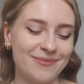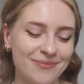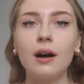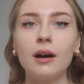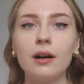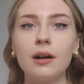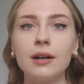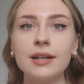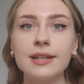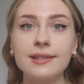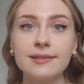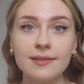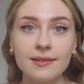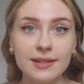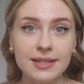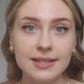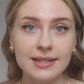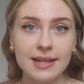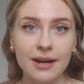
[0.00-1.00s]
I
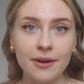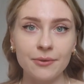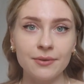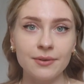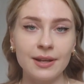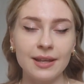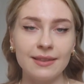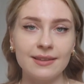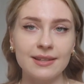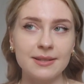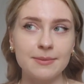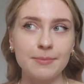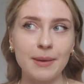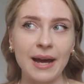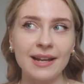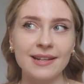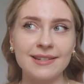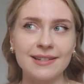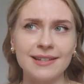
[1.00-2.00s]
sized down in this
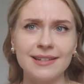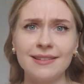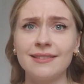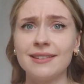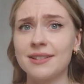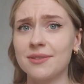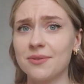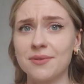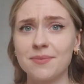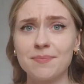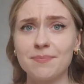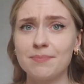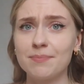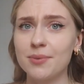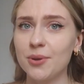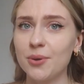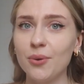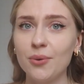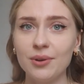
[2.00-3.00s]
pattern. This was
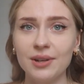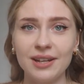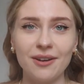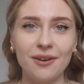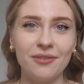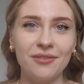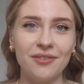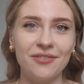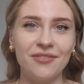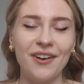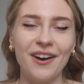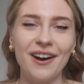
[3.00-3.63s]
purely off of